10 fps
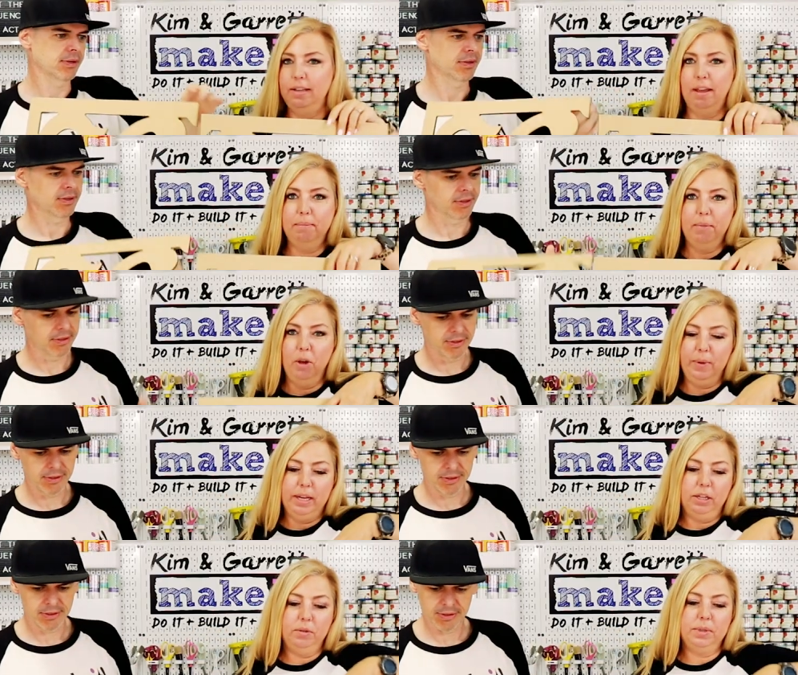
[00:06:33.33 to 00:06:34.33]
Speaker 1: Yep, all we
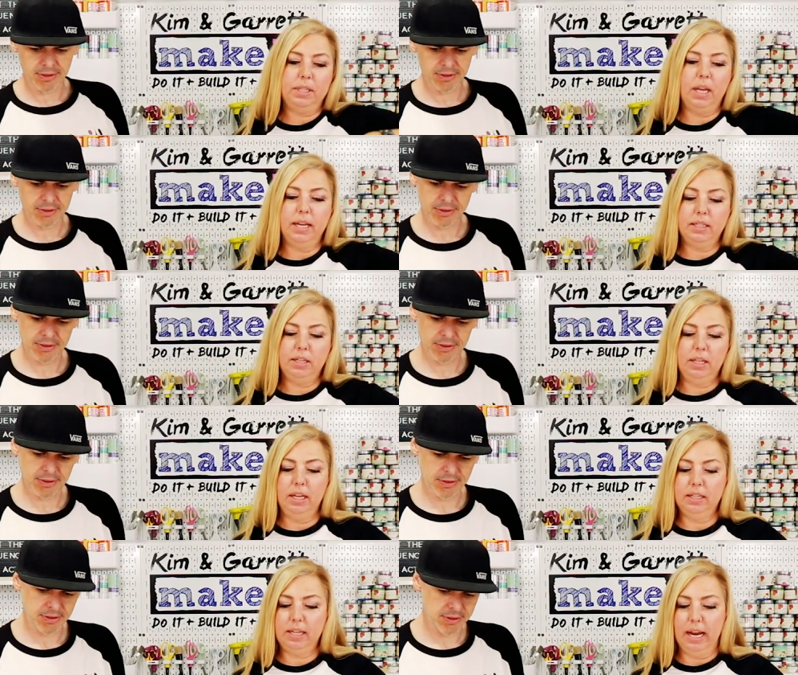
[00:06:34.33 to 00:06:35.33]
have to do is size it to
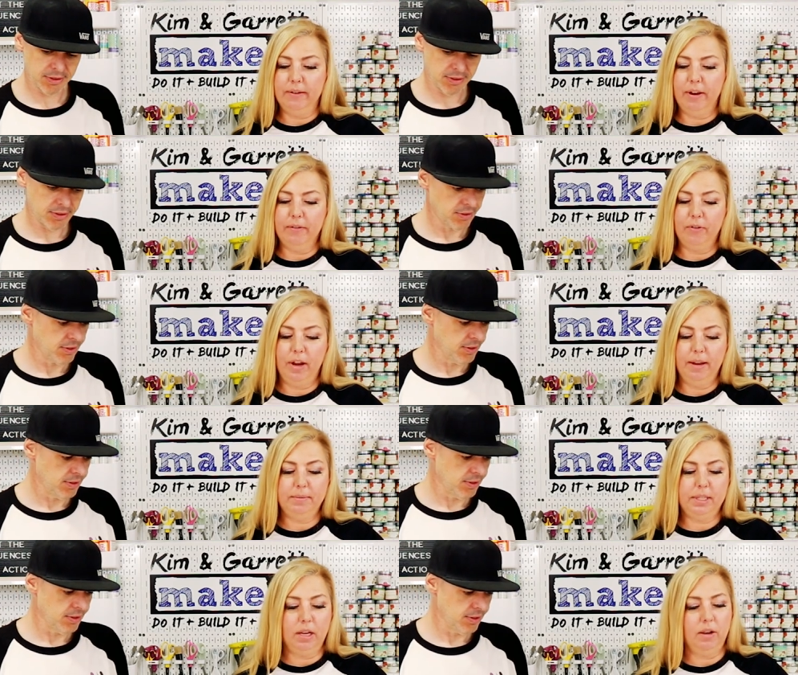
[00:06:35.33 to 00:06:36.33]
the inside of our
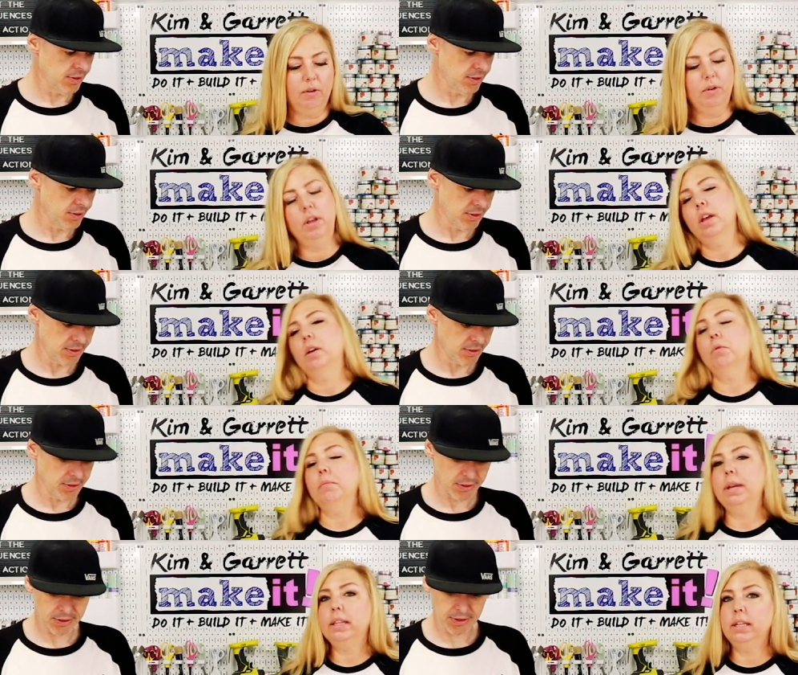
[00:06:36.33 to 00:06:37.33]
frame. So
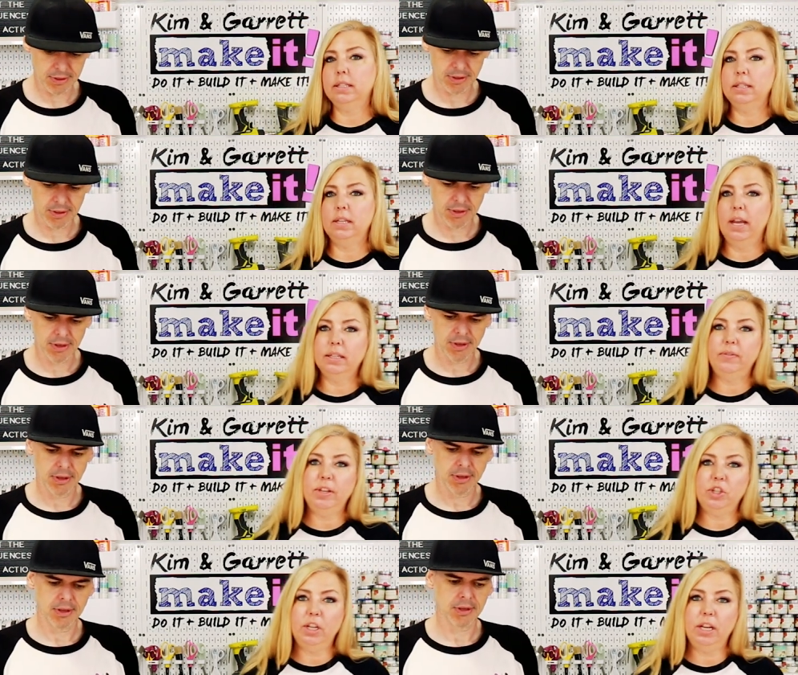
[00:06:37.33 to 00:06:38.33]
we'll make these as an
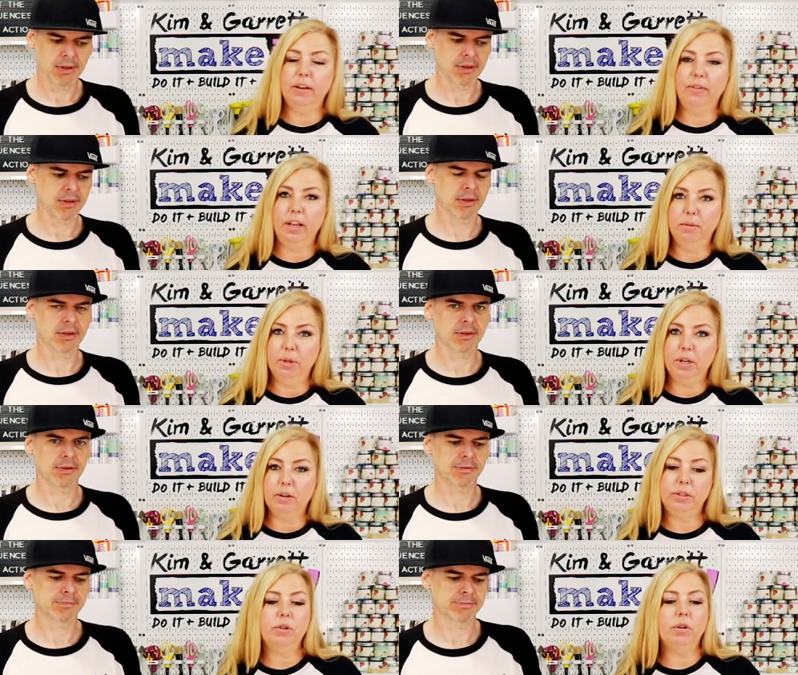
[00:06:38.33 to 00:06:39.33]
SVG and available in
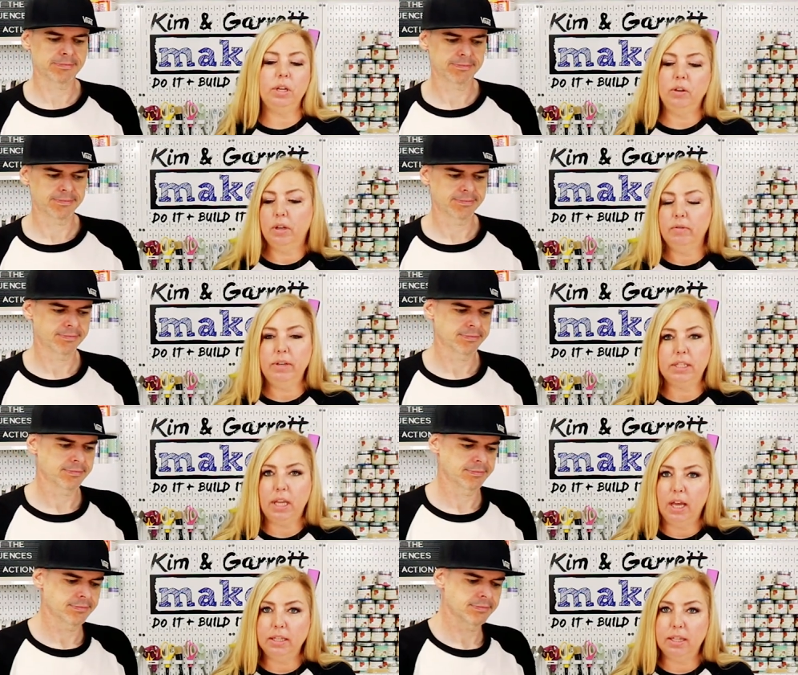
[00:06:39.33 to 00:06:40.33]
our store. You can
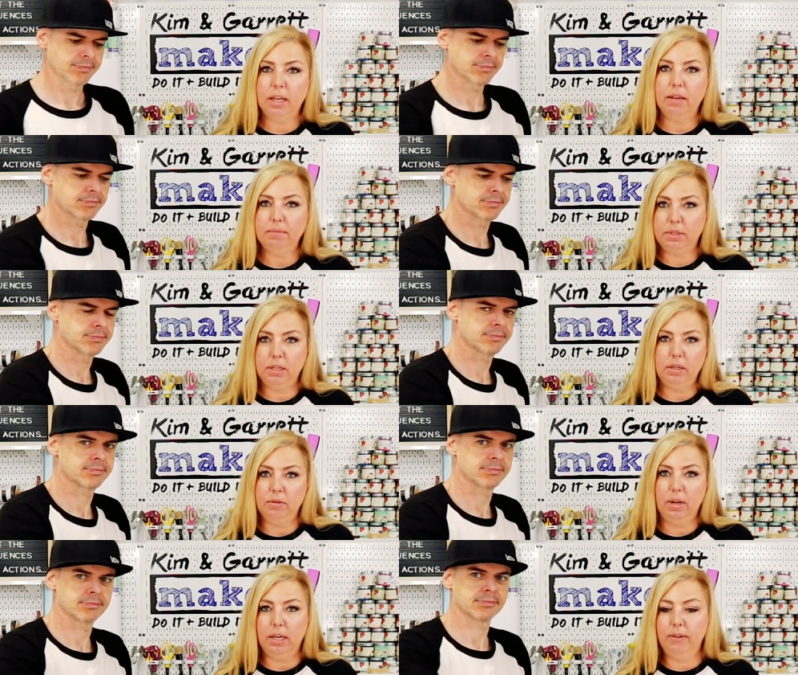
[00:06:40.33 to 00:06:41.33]
resize them
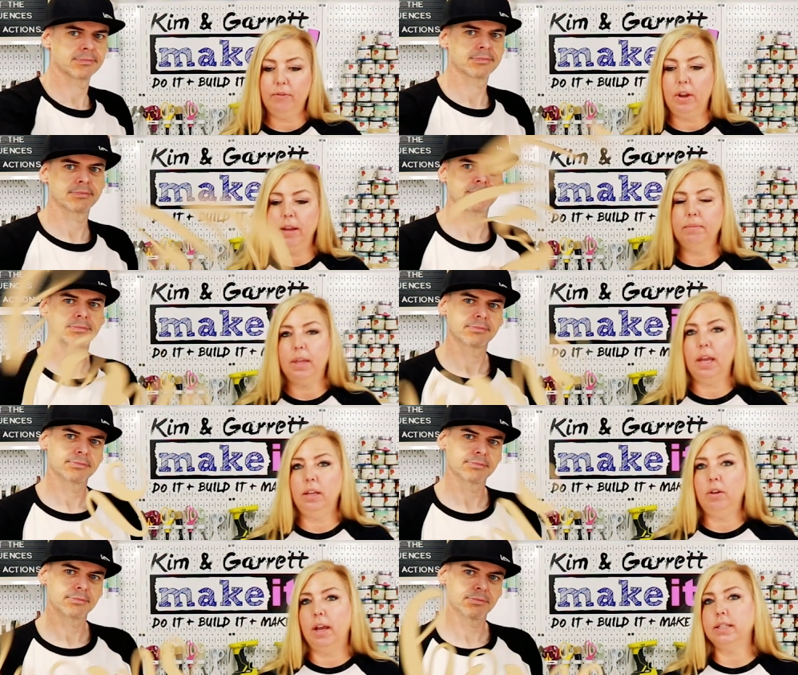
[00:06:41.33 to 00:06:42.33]
to any frame that
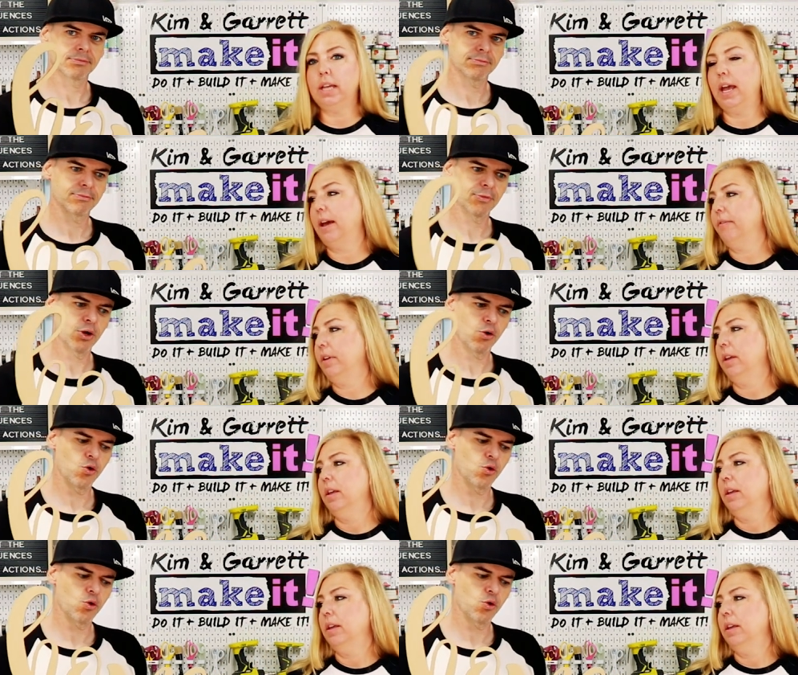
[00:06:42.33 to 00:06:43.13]
you guys have.